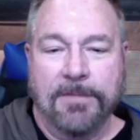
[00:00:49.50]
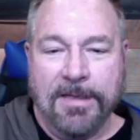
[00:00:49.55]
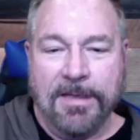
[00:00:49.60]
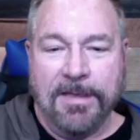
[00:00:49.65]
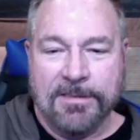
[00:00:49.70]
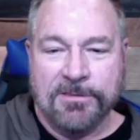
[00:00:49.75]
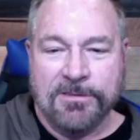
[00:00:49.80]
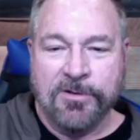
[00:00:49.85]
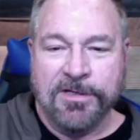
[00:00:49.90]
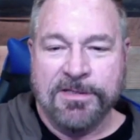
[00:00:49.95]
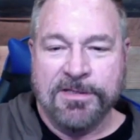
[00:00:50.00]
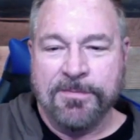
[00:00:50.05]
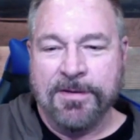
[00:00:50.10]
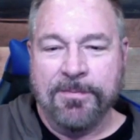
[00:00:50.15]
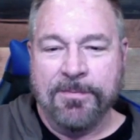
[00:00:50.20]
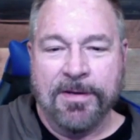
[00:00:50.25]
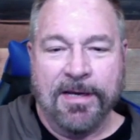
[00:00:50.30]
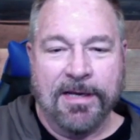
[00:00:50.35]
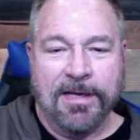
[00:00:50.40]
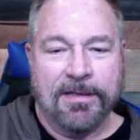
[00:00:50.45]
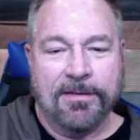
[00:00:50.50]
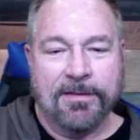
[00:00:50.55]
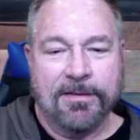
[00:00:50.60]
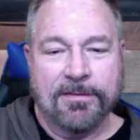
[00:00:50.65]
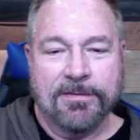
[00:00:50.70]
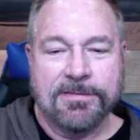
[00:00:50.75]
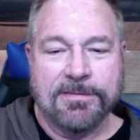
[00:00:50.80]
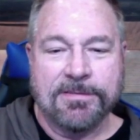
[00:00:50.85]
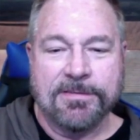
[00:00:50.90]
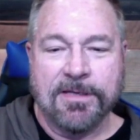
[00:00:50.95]
Yeah, it's great to be back,
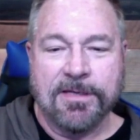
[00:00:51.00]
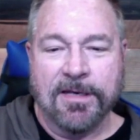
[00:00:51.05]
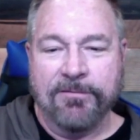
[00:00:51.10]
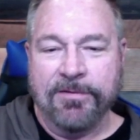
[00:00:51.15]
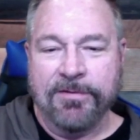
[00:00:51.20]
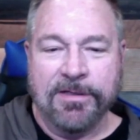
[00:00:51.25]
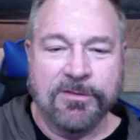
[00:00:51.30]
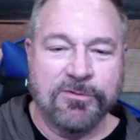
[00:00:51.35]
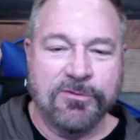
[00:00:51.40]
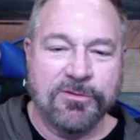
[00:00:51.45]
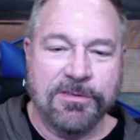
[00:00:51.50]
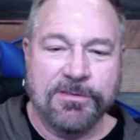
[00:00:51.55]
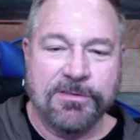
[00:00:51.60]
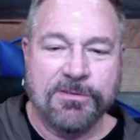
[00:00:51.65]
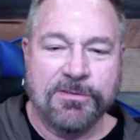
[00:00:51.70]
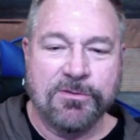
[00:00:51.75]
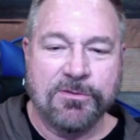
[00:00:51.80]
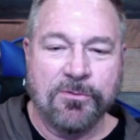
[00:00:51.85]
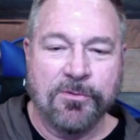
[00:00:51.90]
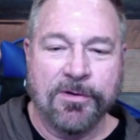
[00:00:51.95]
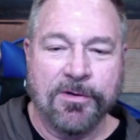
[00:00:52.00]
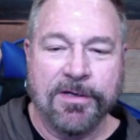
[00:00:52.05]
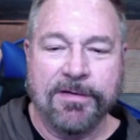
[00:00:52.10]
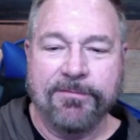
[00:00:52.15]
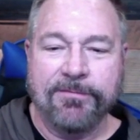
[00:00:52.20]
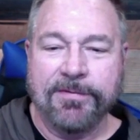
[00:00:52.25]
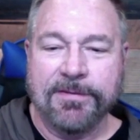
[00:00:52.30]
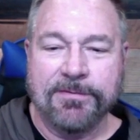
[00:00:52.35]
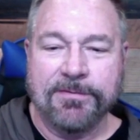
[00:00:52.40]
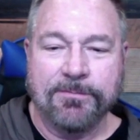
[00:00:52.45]
and this is kind of an interesting
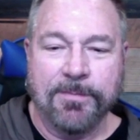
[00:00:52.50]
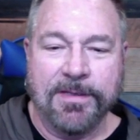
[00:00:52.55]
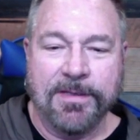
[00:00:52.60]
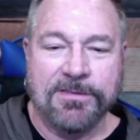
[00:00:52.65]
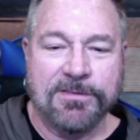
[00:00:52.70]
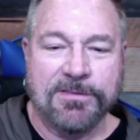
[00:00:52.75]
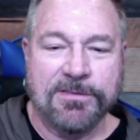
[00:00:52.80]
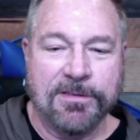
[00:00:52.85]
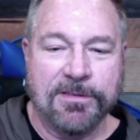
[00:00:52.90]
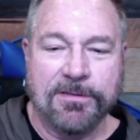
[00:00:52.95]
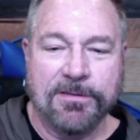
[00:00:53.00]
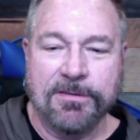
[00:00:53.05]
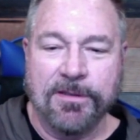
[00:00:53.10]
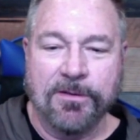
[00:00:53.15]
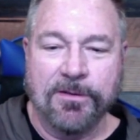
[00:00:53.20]
story based on